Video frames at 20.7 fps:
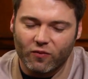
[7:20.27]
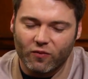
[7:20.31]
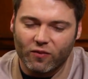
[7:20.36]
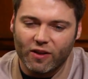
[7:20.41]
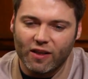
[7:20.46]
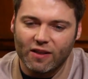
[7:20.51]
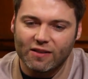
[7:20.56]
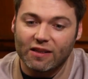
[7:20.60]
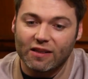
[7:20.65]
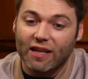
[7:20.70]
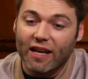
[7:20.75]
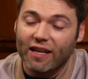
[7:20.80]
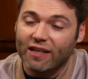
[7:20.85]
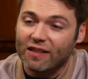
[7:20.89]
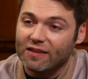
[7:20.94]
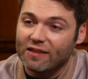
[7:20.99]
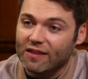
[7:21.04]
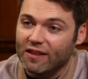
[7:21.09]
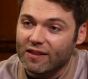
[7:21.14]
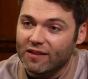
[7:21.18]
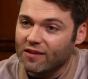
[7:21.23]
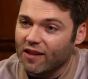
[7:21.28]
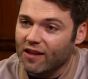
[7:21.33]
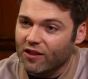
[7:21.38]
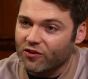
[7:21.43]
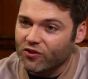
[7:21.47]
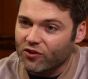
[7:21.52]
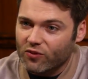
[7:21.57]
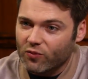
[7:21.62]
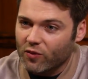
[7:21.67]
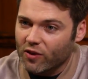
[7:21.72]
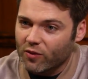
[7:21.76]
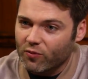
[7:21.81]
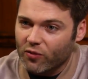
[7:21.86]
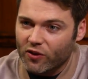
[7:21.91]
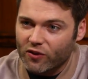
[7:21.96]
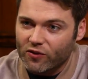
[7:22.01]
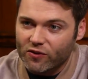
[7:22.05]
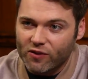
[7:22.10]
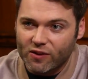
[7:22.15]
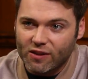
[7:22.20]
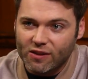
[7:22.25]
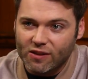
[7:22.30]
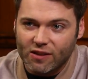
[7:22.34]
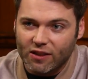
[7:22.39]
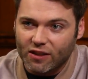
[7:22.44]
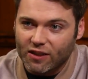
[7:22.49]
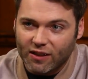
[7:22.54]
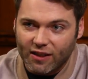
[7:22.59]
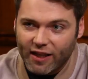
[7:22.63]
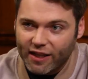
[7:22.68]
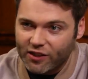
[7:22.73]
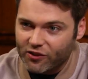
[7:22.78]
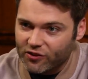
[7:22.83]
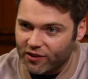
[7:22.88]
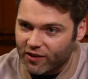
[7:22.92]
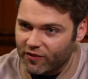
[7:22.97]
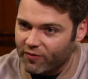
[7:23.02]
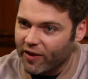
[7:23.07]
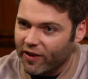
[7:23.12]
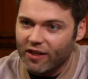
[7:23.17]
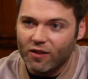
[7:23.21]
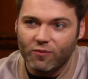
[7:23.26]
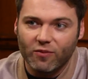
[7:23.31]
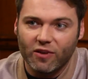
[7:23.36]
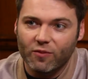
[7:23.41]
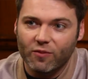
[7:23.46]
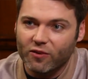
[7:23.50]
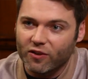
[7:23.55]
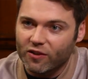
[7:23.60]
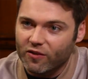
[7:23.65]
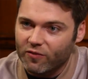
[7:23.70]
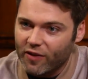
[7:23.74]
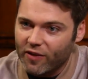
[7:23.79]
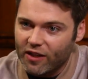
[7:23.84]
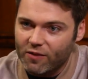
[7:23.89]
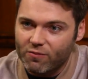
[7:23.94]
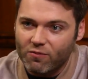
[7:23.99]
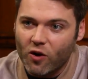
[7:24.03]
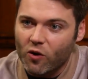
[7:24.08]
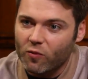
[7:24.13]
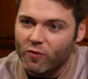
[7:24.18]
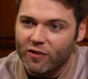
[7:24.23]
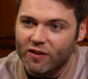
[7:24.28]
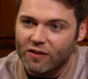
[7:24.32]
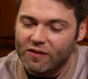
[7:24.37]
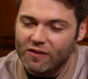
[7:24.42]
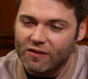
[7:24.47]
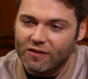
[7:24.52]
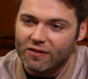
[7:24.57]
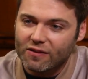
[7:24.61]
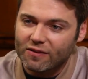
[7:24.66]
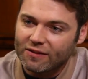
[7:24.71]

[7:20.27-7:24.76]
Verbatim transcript: his legacy is not just one person. It's a collection of many people, of many moments.